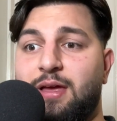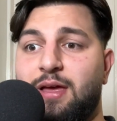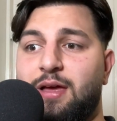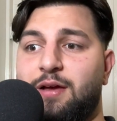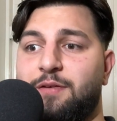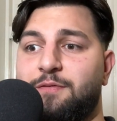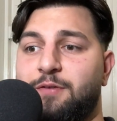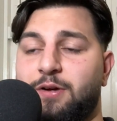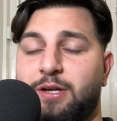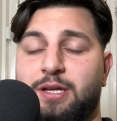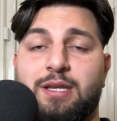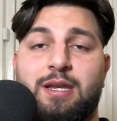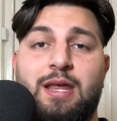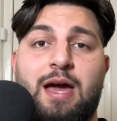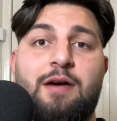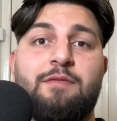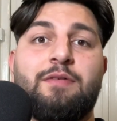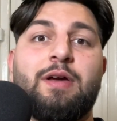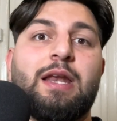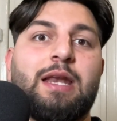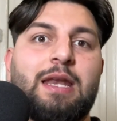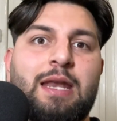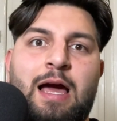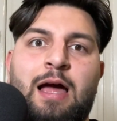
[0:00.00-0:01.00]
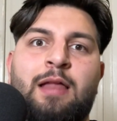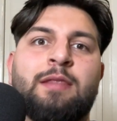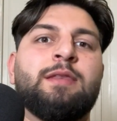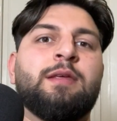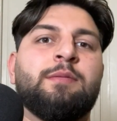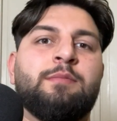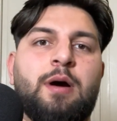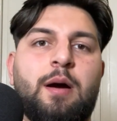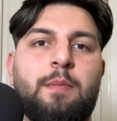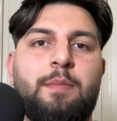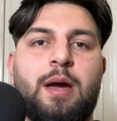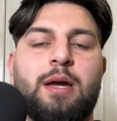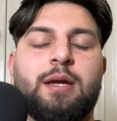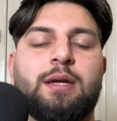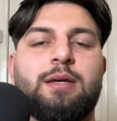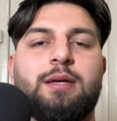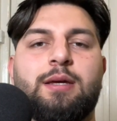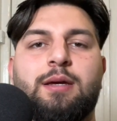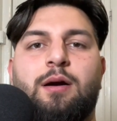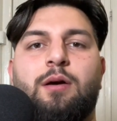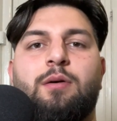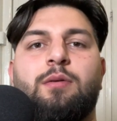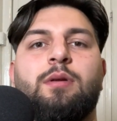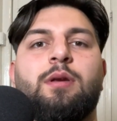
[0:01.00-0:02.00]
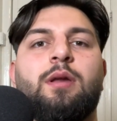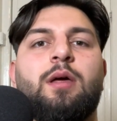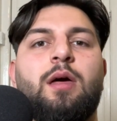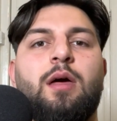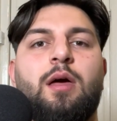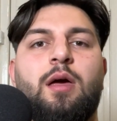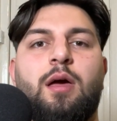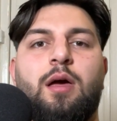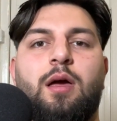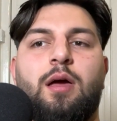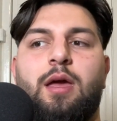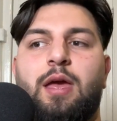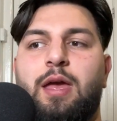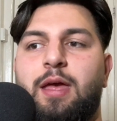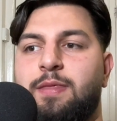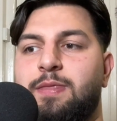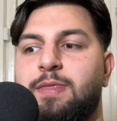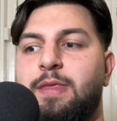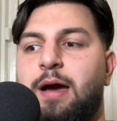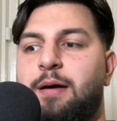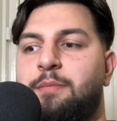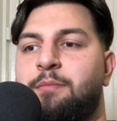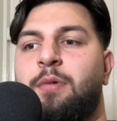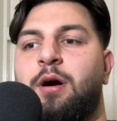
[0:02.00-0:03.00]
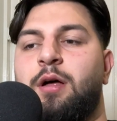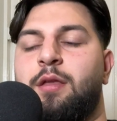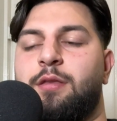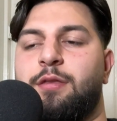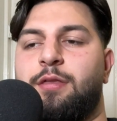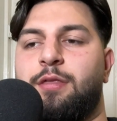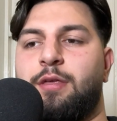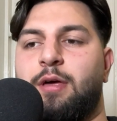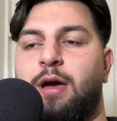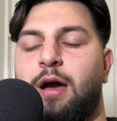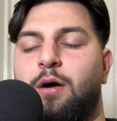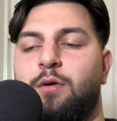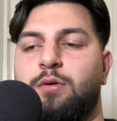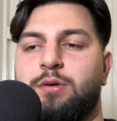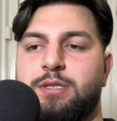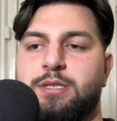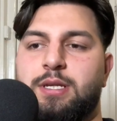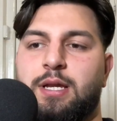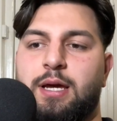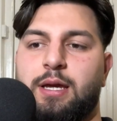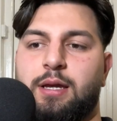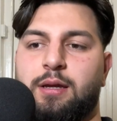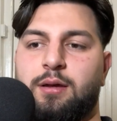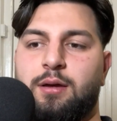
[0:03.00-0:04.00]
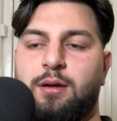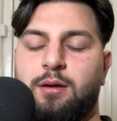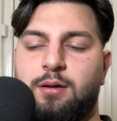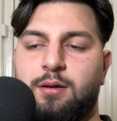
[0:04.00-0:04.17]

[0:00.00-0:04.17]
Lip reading: fucking have it land in my bank account in that month, I was like,